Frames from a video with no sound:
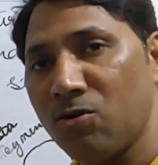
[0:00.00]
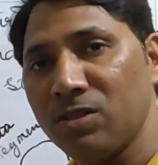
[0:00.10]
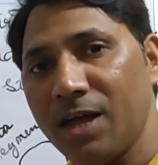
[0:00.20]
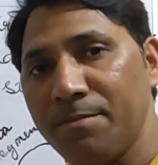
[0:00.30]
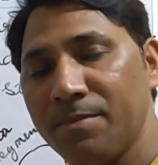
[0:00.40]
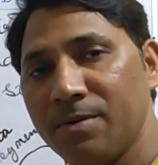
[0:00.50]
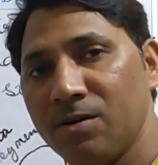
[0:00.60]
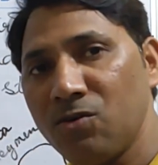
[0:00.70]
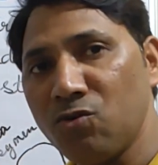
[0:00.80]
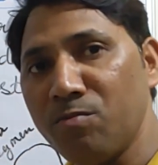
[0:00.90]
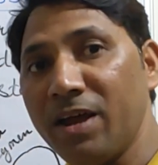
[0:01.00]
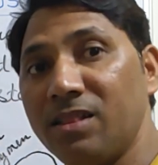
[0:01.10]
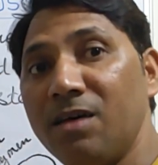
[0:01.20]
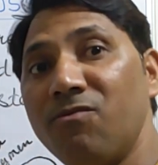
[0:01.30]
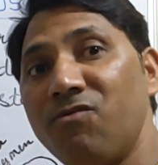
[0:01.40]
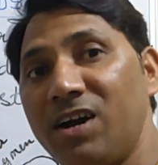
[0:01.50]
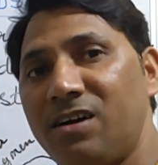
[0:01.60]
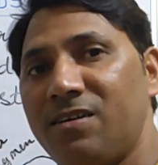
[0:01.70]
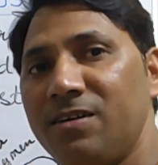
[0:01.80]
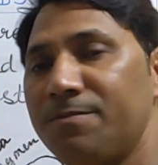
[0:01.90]
on them to make them
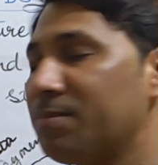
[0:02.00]
wet,